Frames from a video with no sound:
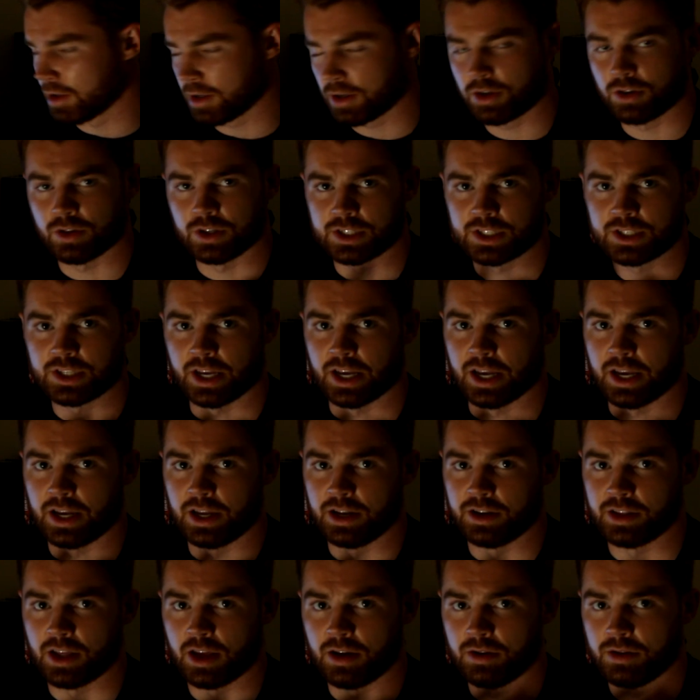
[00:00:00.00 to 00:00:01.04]

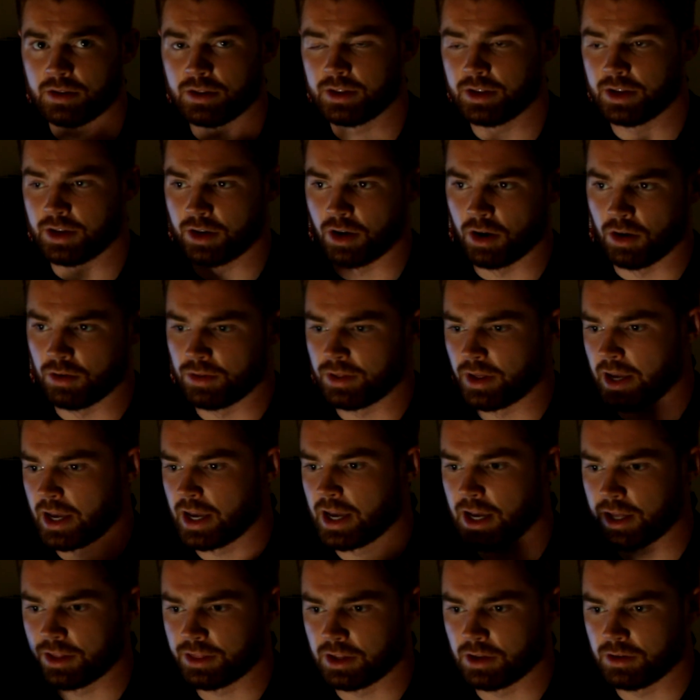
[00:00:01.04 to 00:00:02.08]
Christine. They, you know, they
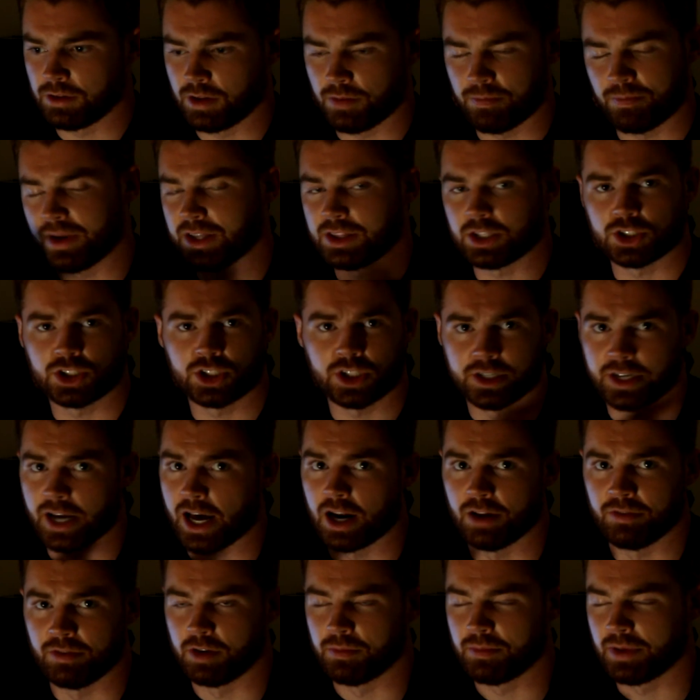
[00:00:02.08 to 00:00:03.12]
hit the, they beat the shit
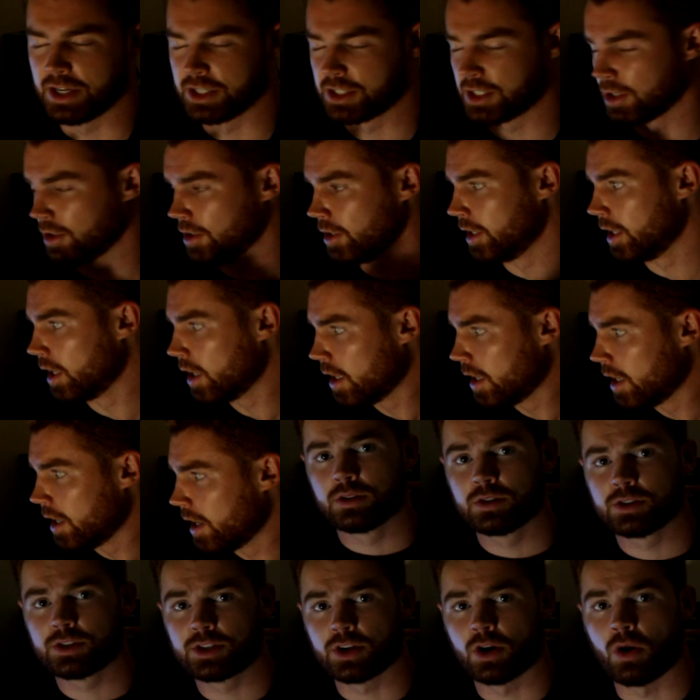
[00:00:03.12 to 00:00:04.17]
out of it, basically.
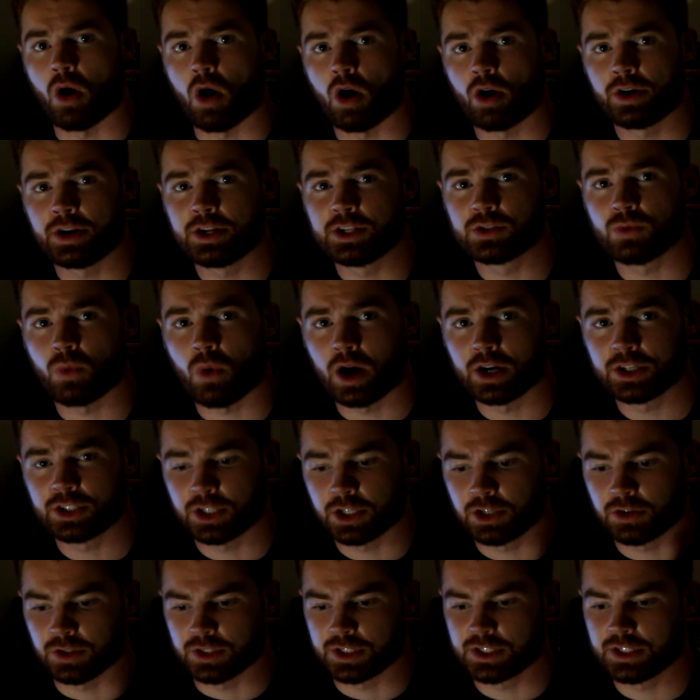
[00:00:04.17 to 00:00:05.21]
So Arnie's
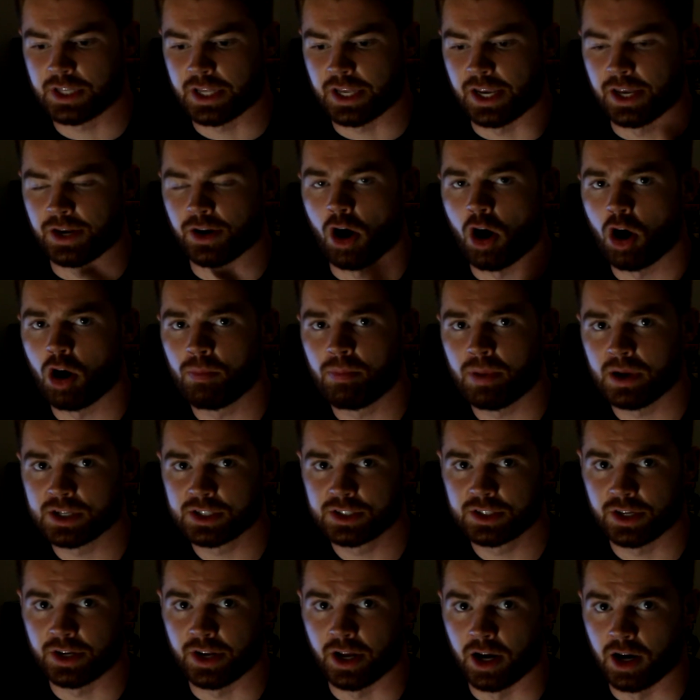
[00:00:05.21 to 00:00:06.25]
watching Christine all
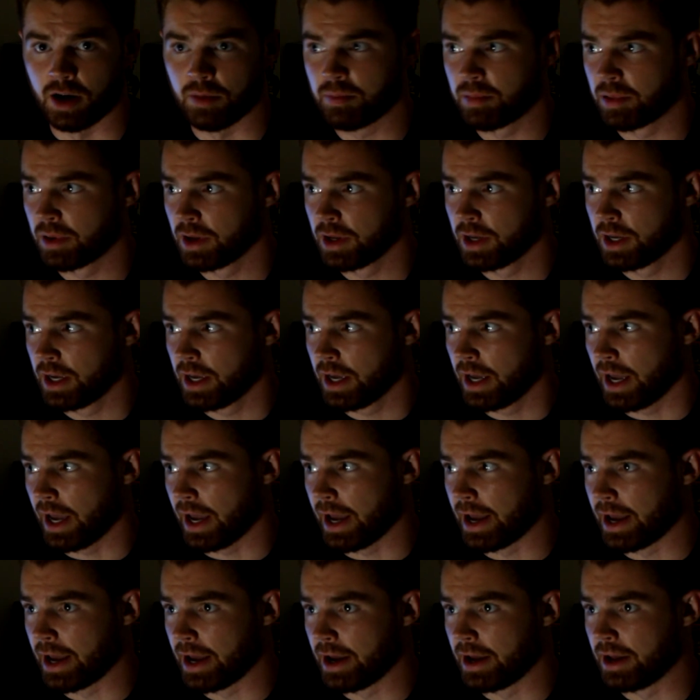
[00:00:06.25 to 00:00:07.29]
busted up,
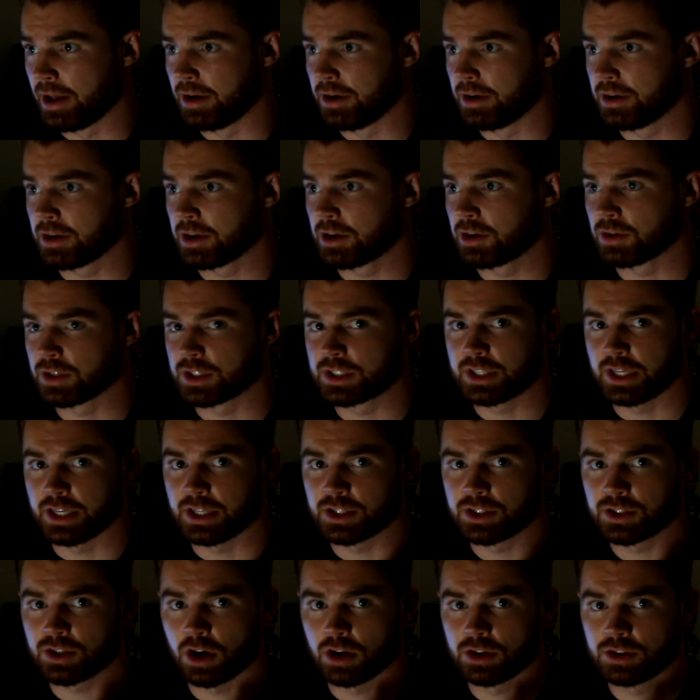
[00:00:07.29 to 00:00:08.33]
and Christine
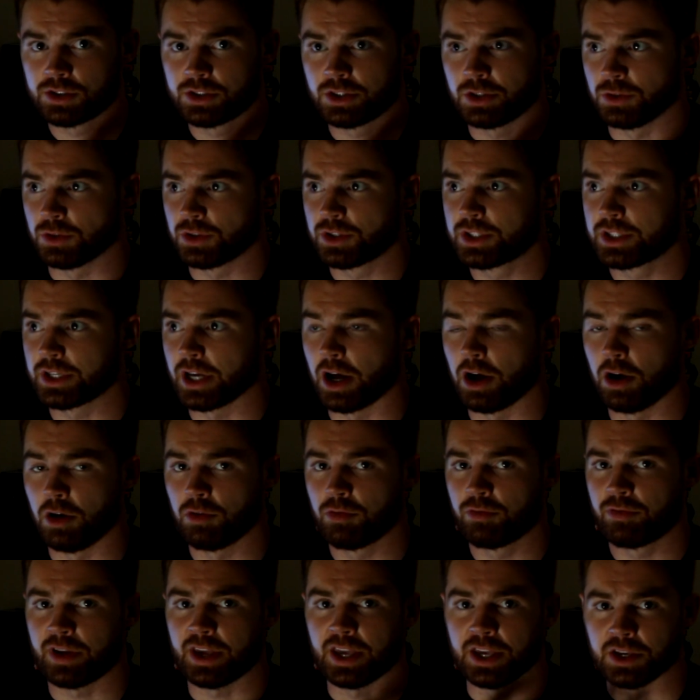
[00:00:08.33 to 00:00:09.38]
starts to
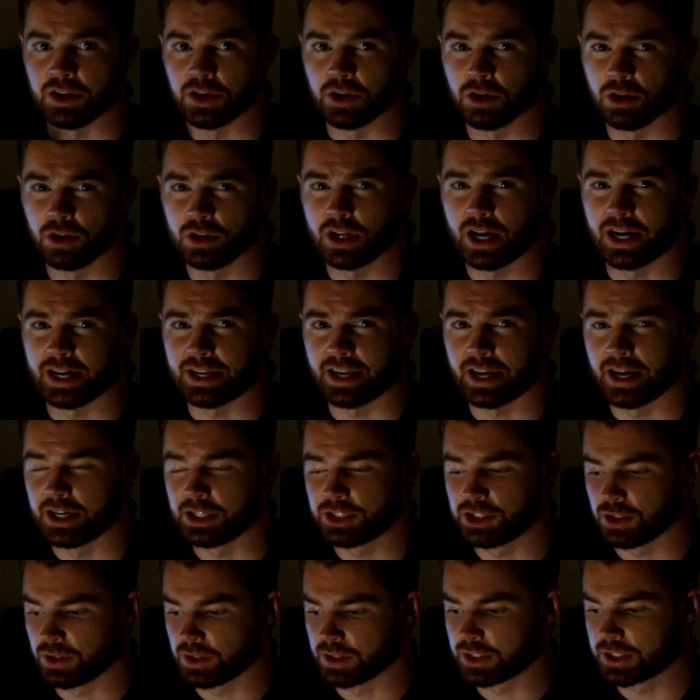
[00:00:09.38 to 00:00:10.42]
self-heal, I
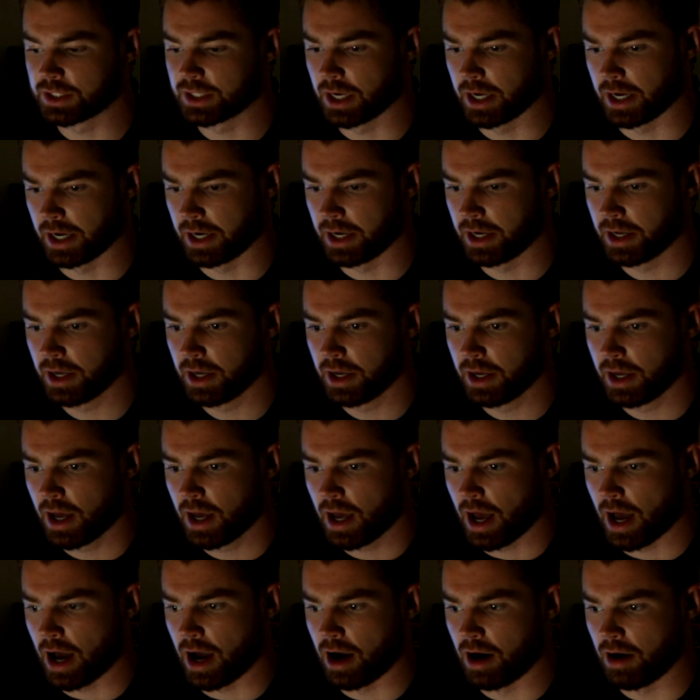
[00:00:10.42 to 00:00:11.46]
guess you could say,
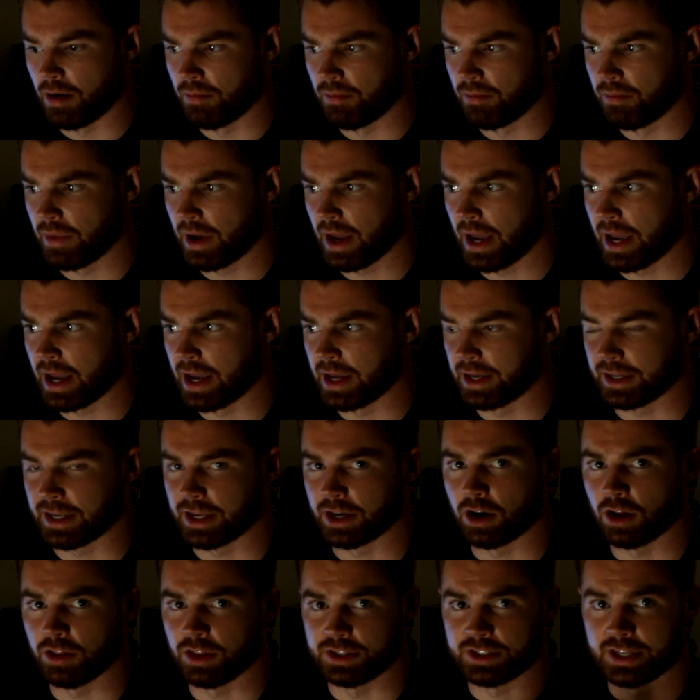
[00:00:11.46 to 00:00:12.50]
and
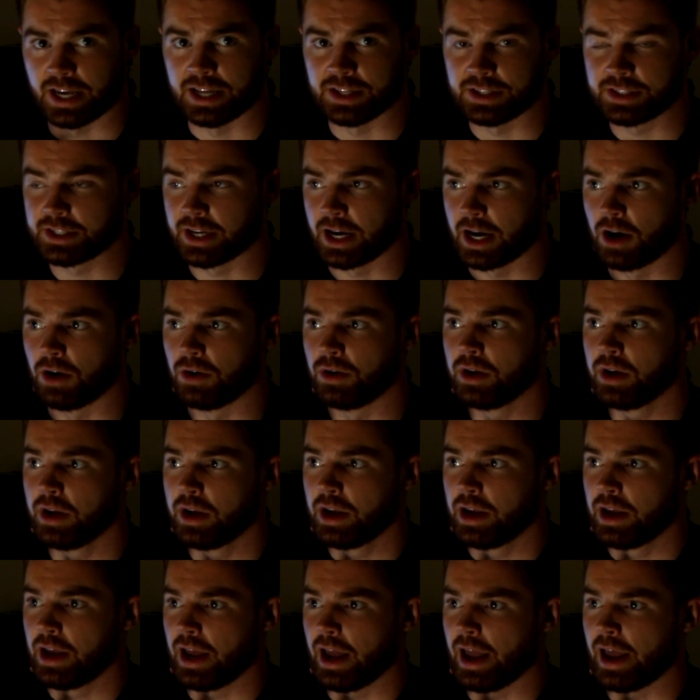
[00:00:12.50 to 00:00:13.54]
get all the dents out.
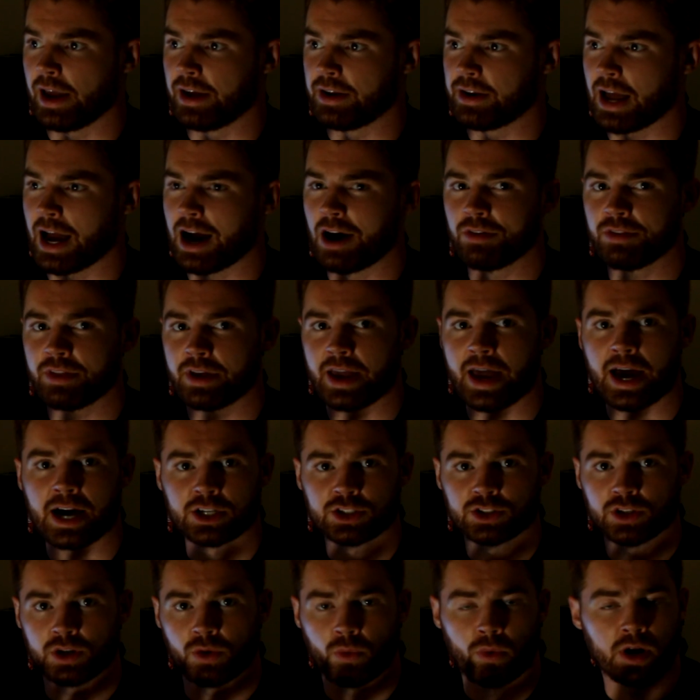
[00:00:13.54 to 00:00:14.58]
And how they
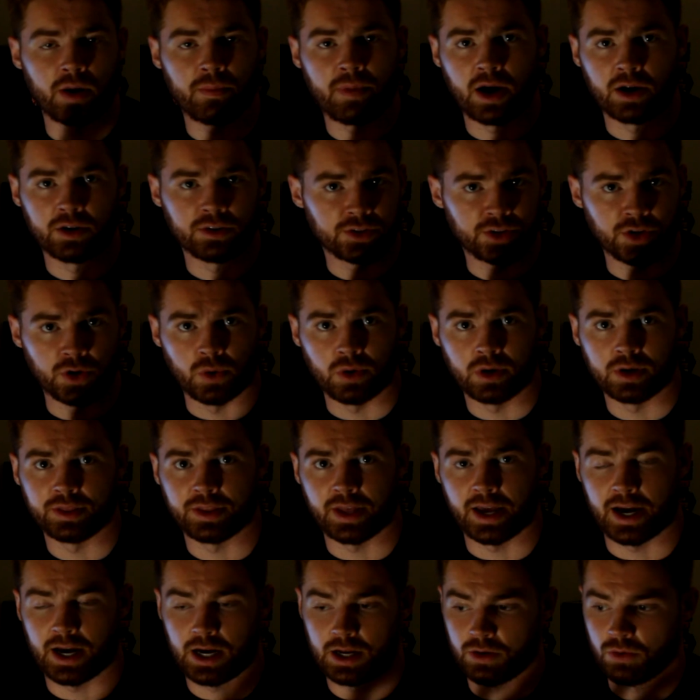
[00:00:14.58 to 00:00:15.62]
actually went about doing
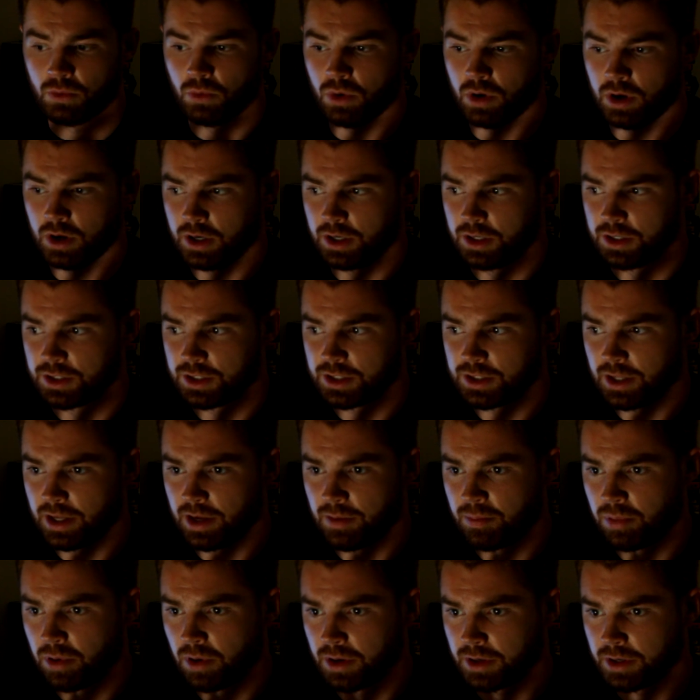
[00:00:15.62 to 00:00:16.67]
that was they
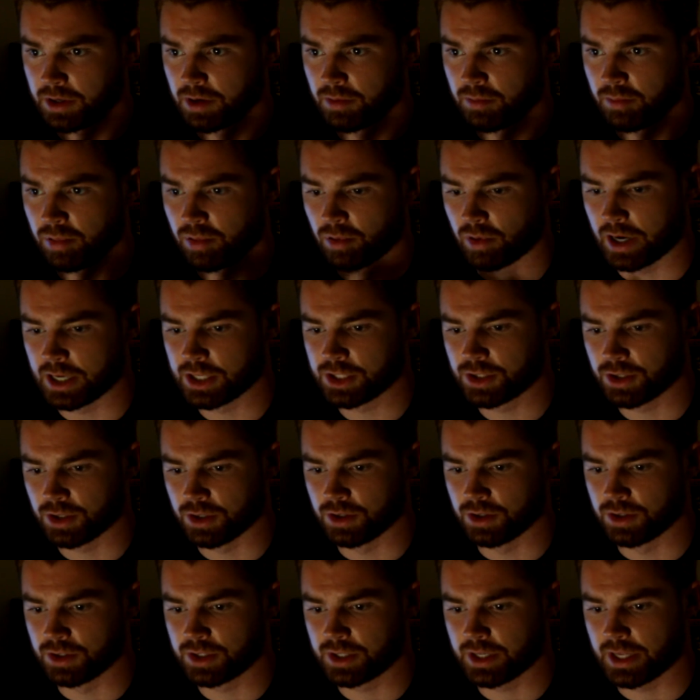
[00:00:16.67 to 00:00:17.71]
put
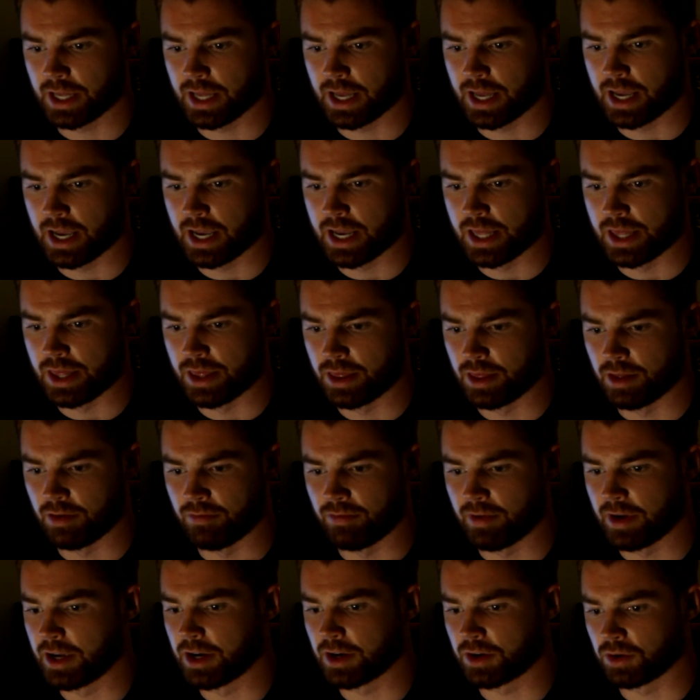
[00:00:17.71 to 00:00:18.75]
compressors in the
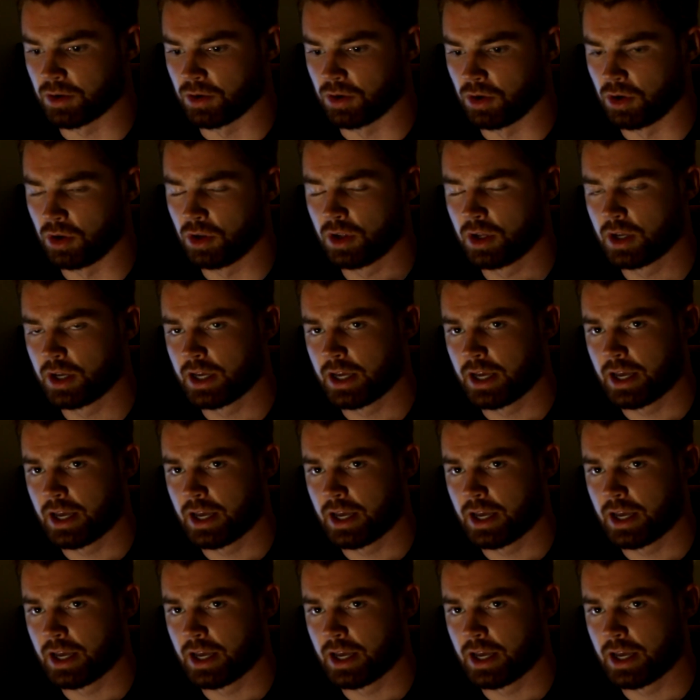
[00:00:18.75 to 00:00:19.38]
vehicle